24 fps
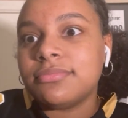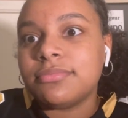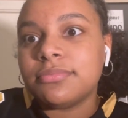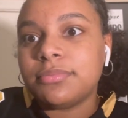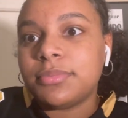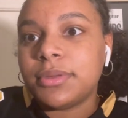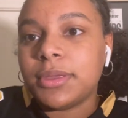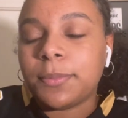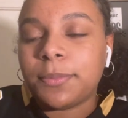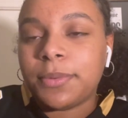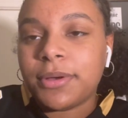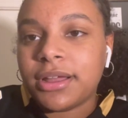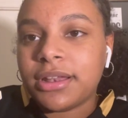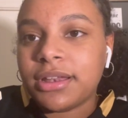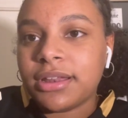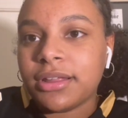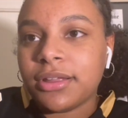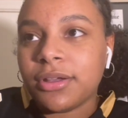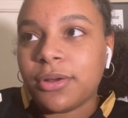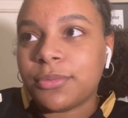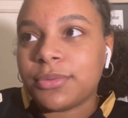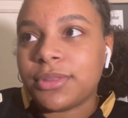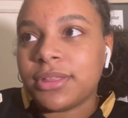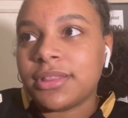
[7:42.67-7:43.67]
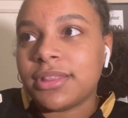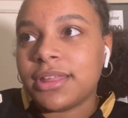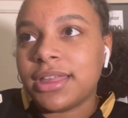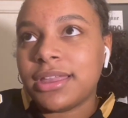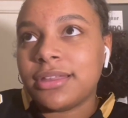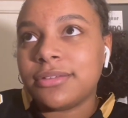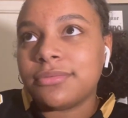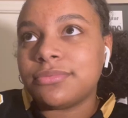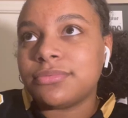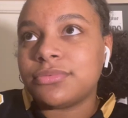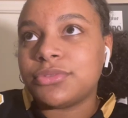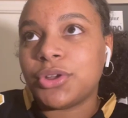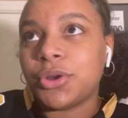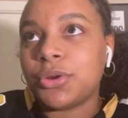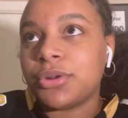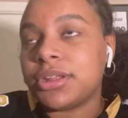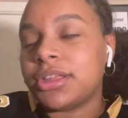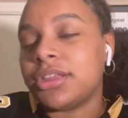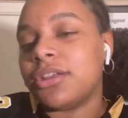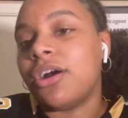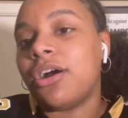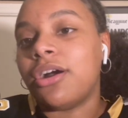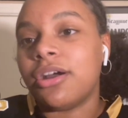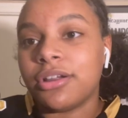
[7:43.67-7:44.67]
be punting only 30
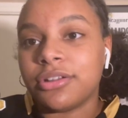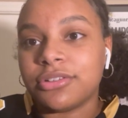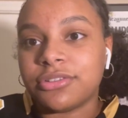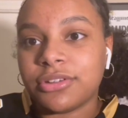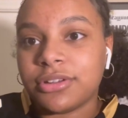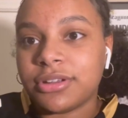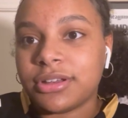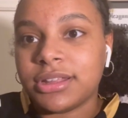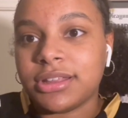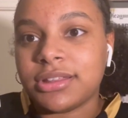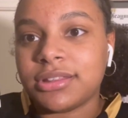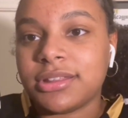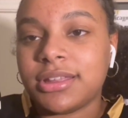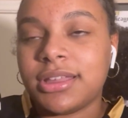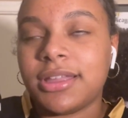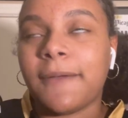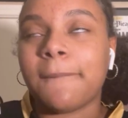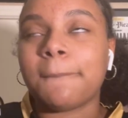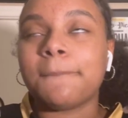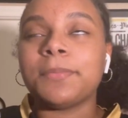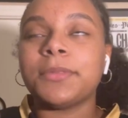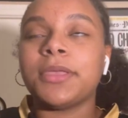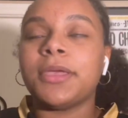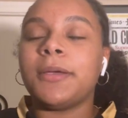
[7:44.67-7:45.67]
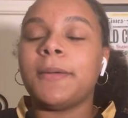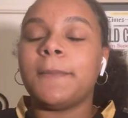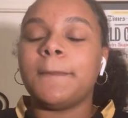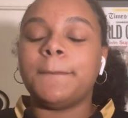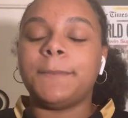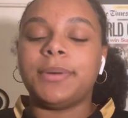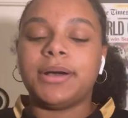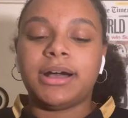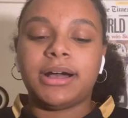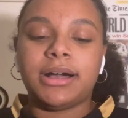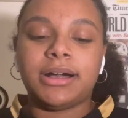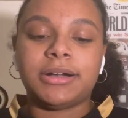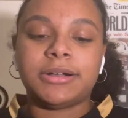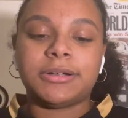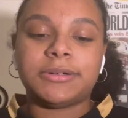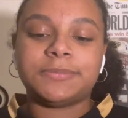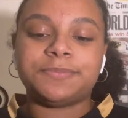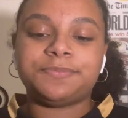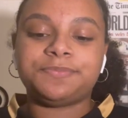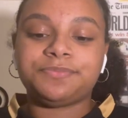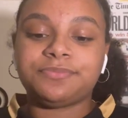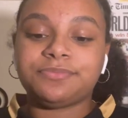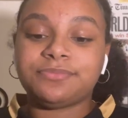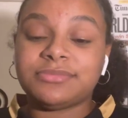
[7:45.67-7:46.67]
yards or anything, but
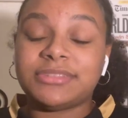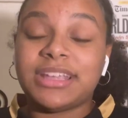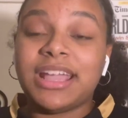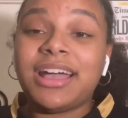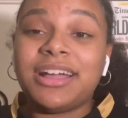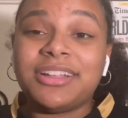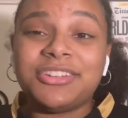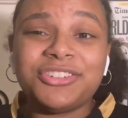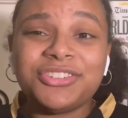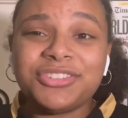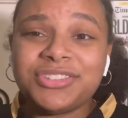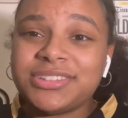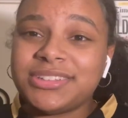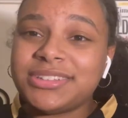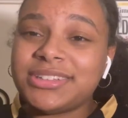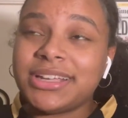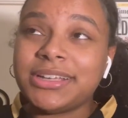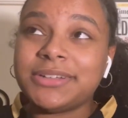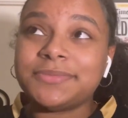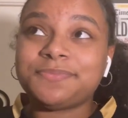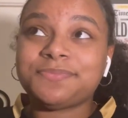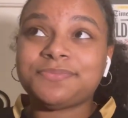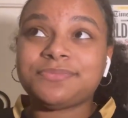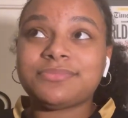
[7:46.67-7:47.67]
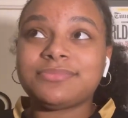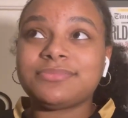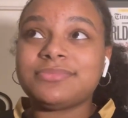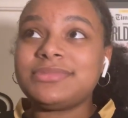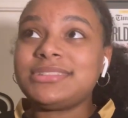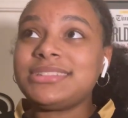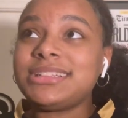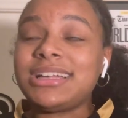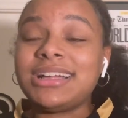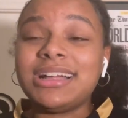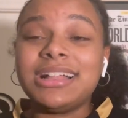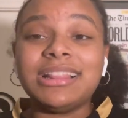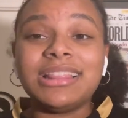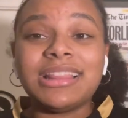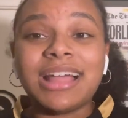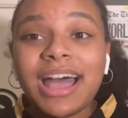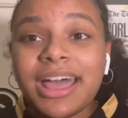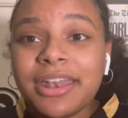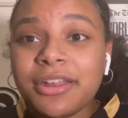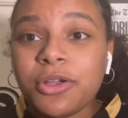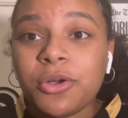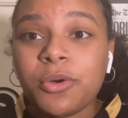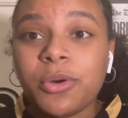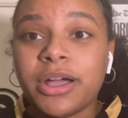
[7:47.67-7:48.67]
just a
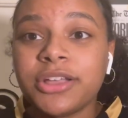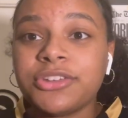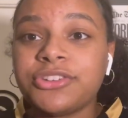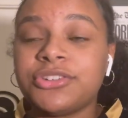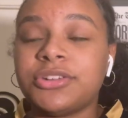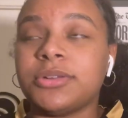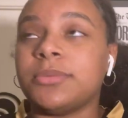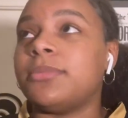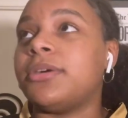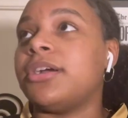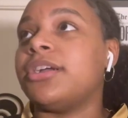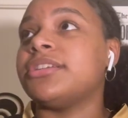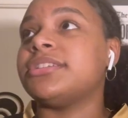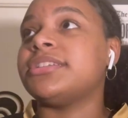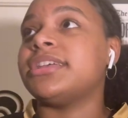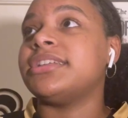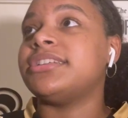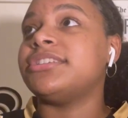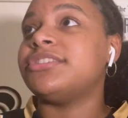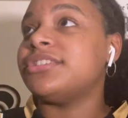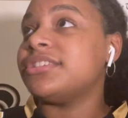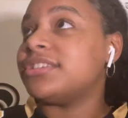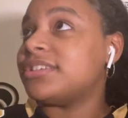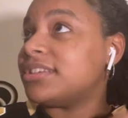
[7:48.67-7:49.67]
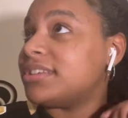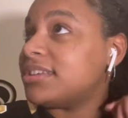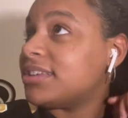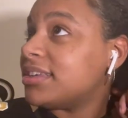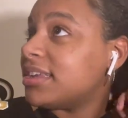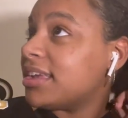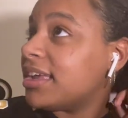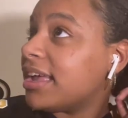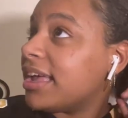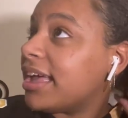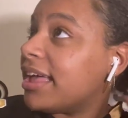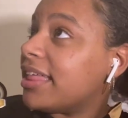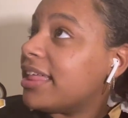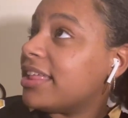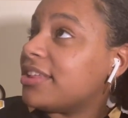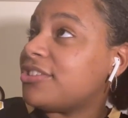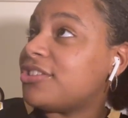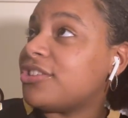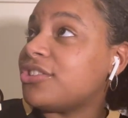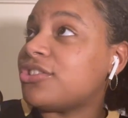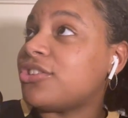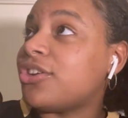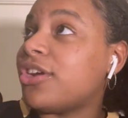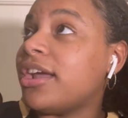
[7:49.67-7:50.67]
lot of question marks. That's just
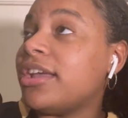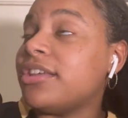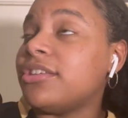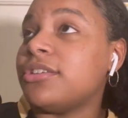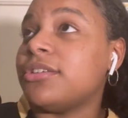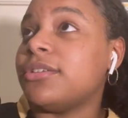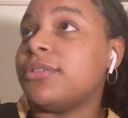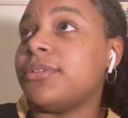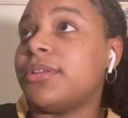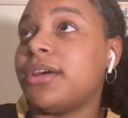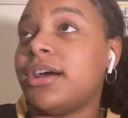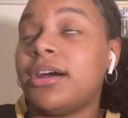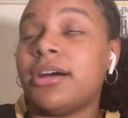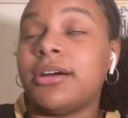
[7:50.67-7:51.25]
crazy.